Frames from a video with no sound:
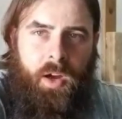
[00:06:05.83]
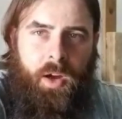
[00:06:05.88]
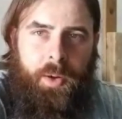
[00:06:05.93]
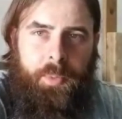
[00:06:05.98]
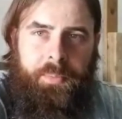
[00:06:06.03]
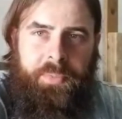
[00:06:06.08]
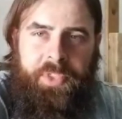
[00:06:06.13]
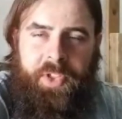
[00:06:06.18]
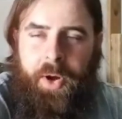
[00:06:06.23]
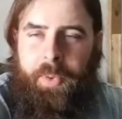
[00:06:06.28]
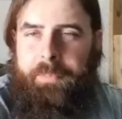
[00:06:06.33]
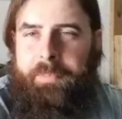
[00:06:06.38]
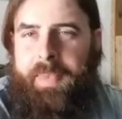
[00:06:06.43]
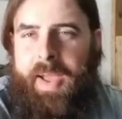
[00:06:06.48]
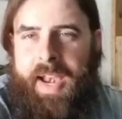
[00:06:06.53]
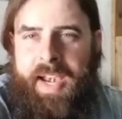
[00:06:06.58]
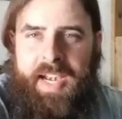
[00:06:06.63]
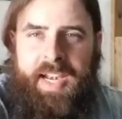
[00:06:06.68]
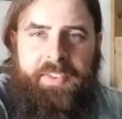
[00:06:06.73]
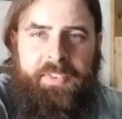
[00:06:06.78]
There are
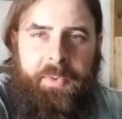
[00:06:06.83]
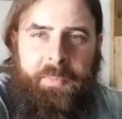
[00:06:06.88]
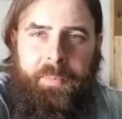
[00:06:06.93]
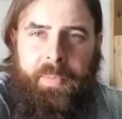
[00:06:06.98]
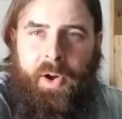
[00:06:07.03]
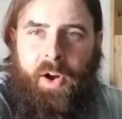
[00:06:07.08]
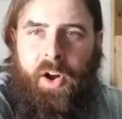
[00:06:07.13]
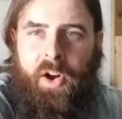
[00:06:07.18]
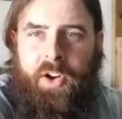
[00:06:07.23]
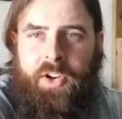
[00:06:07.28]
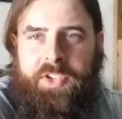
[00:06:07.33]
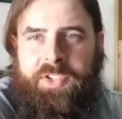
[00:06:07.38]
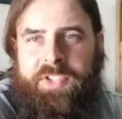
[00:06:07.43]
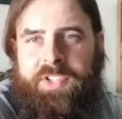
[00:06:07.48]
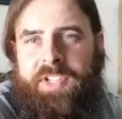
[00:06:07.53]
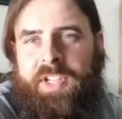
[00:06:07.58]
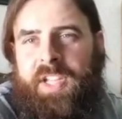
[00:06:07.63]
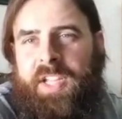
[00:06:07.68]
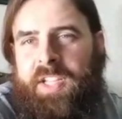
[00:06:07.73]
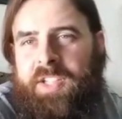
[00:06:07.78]
many different bars,
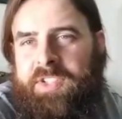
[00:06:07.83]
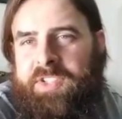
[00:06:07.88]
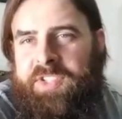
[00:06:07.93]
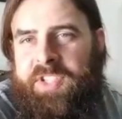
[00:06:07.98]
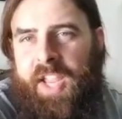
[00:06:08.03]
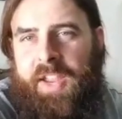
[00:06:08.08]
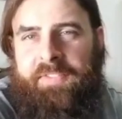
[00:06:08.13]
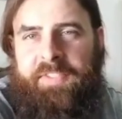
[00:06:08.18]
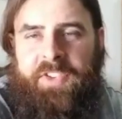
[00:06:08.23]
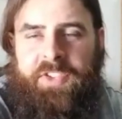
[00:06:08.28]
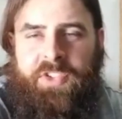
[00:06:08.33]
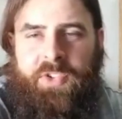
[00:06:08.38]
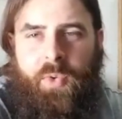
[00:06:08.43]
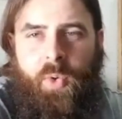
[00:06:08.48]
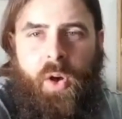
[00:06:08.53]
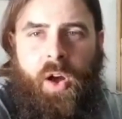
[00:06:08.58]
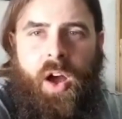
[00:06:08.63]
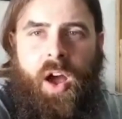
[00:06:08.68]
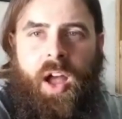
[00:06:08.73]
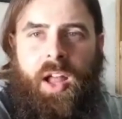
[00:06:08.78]
safety
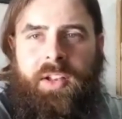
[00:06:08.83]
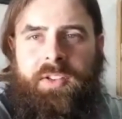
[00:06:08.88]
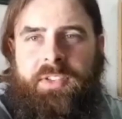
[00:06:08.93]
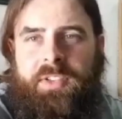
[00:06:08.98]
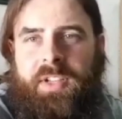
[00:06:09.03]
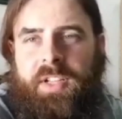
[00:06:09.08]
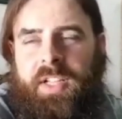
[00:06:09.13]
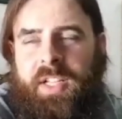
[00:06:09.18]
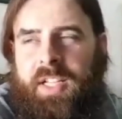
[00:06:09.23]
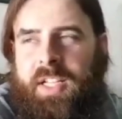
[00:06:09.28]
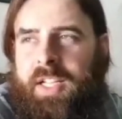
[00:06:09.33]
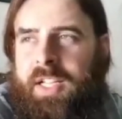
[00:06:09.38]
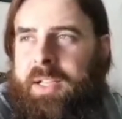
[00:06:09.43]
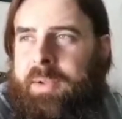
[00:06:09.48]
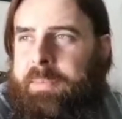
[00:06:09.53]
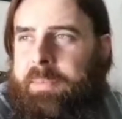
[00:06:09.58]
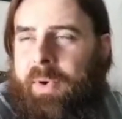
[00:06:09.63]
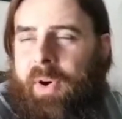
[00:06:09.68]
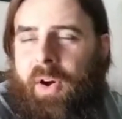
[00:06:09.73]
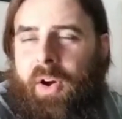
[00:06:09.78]
squat
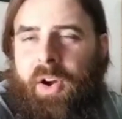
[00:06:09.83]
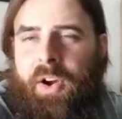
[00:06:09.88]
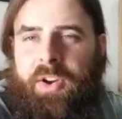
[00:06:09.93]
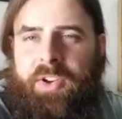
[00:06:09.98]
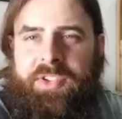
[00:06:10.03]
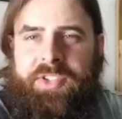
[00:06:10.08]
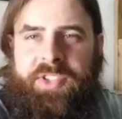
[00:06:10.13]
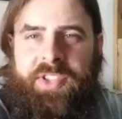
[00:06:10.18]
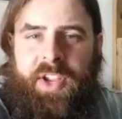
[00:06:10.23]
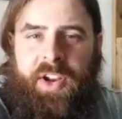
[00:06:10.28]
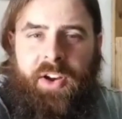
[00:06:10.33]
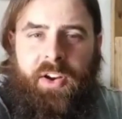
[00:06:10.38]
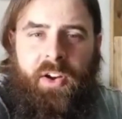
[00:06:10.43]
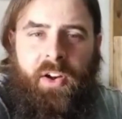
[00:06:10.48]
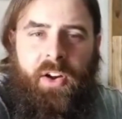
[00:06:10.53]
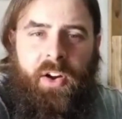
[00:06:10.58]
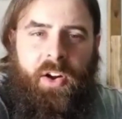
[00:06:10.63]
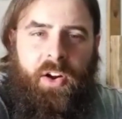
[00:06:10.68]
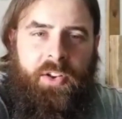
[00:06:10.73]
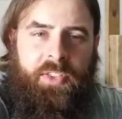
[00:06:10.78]
bars, there
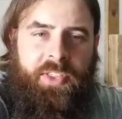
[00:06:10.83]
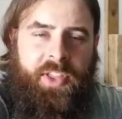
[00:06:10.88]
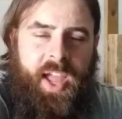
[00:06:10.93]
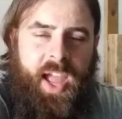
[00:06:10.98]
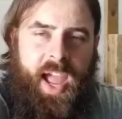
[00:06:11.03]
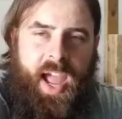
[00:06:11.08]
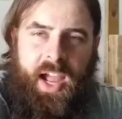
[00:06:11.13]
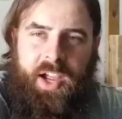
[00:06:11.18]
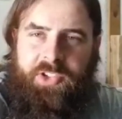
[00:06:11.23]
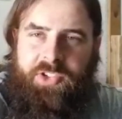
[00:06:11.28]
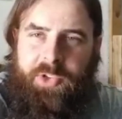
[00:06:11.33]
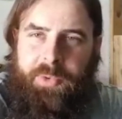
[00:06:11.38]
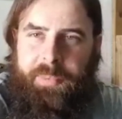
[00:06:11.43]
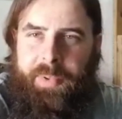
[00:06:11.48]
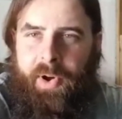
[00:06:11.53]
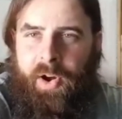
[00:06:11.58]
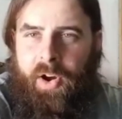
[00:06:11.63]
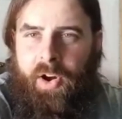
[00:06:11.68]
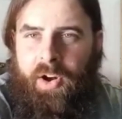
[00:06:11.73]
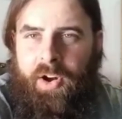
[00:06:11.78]
are the axle
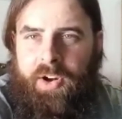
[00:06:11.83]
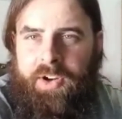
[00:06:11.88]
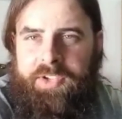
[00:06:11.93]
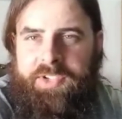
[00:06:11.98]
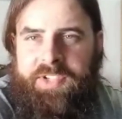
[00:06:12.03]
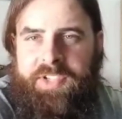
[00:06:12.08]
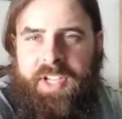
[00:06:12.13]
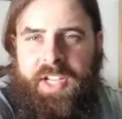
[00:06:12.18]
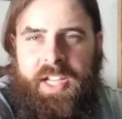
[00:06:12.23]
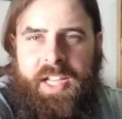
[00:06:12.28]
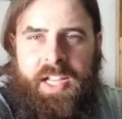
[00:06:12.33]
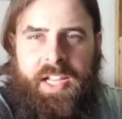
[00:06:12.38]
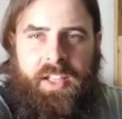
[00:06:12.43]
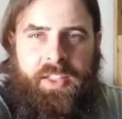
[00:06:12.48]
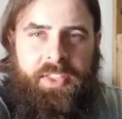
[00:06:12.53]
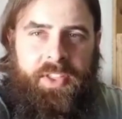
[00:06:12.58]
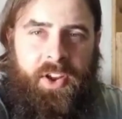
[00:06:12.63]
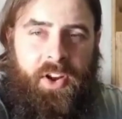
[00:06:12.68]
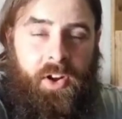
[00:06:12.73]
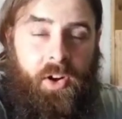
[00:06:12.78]
bars,
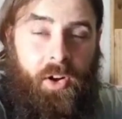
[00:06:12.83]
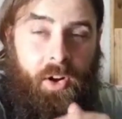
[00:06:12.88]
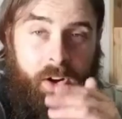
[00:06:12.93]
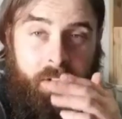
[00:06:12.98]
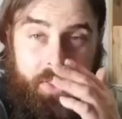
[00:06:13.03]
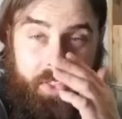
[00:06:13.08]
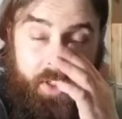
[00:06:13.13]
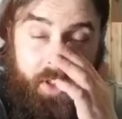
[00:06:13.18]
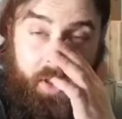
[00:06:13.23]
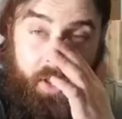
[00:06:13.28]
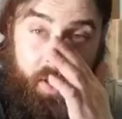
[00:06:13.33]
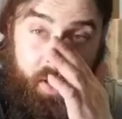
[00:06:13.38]
there are the